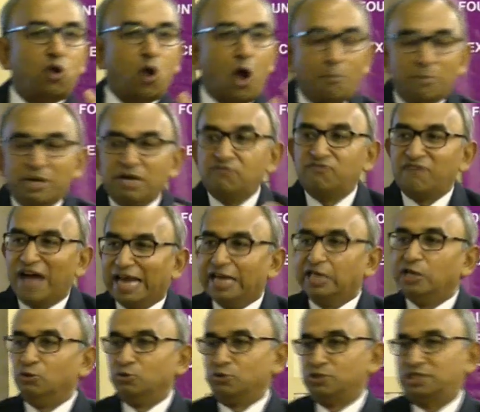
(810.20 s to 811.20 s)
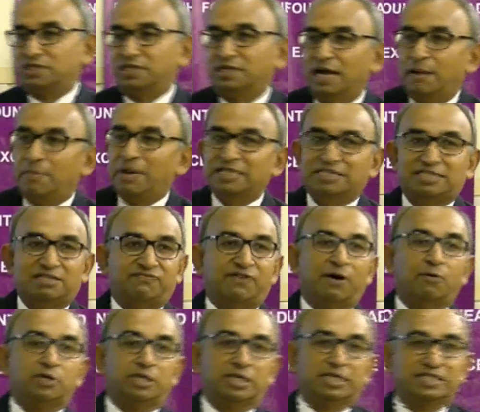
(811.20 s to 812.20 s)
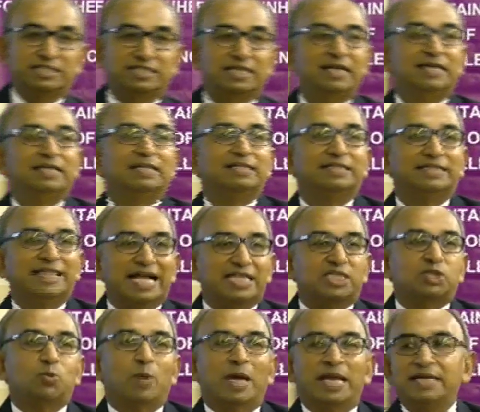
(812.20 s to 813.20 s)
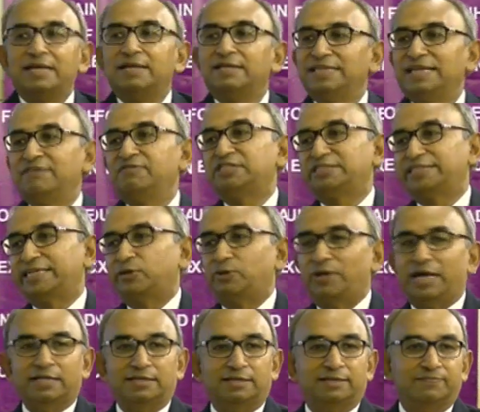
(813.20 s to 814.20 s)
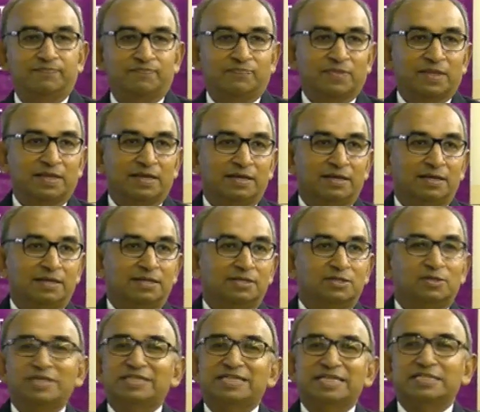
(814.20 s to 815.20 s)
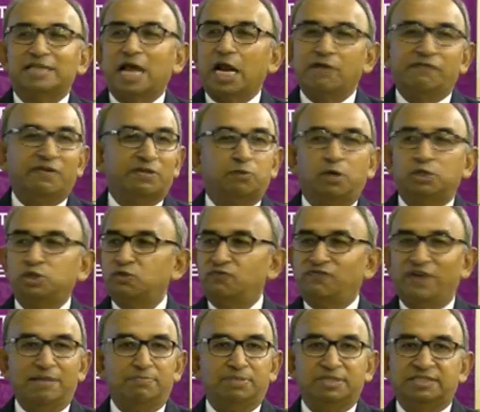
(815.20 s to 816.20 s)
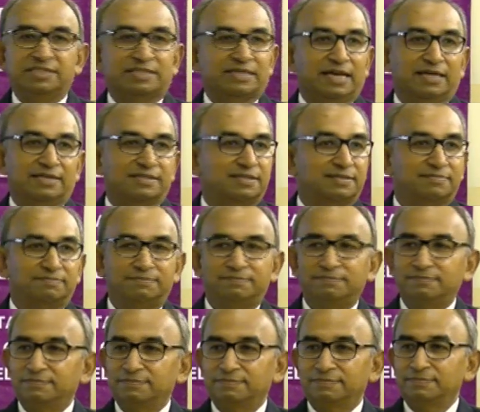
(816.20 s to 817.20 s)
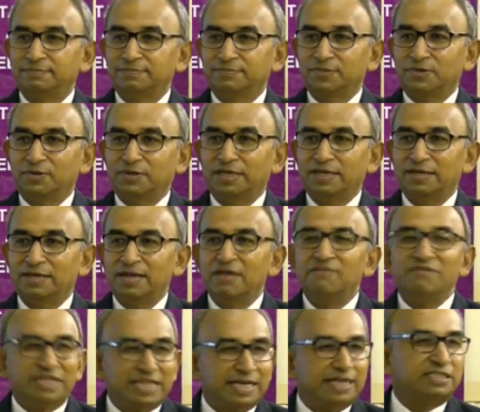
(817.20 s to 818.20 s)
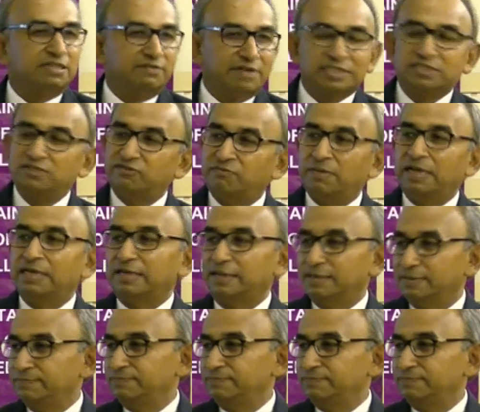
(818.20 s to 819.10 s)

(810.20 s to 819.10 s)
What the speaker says: common values amongst the founders, that's when they will stick together. So he says, none of us wants to fly business class. Okay? We think it's a waste of money.